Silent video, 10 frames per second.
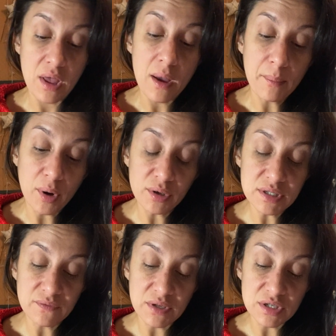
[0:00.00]
parts
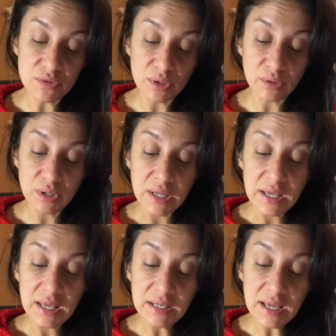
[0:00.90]
of Israel,
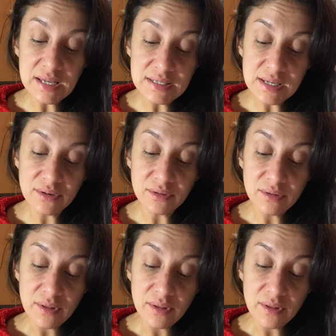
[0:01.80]
and Hazael